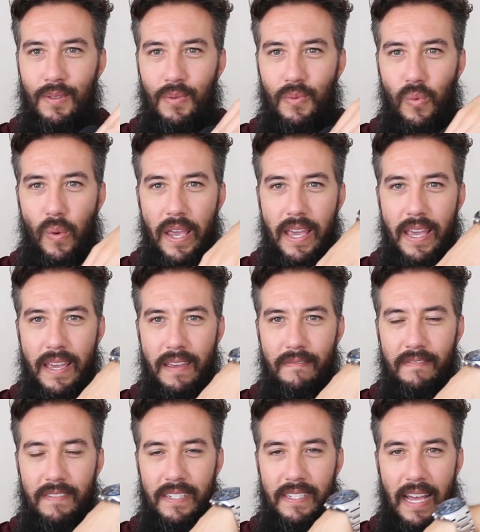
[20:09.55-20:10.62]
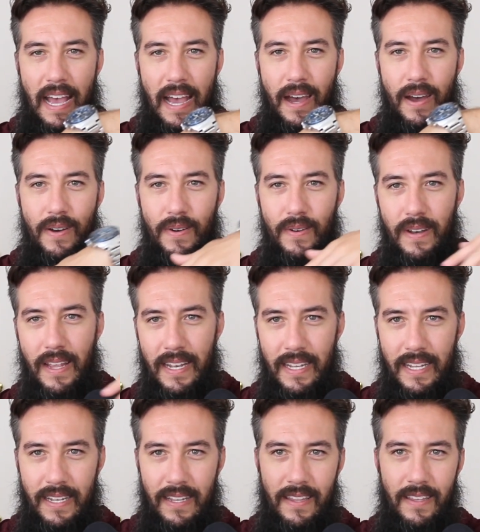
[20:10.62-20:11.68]
the wave down and
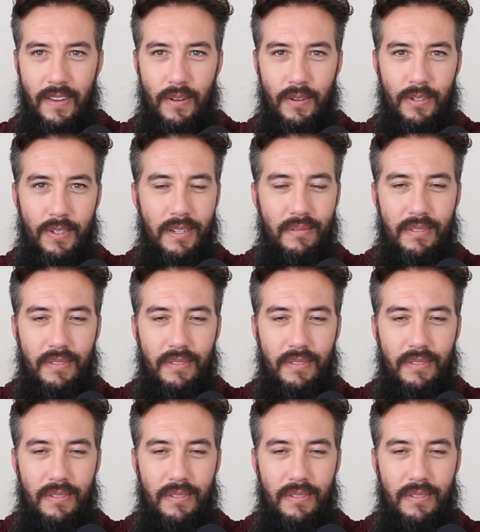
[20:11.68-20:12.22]
into the ocean.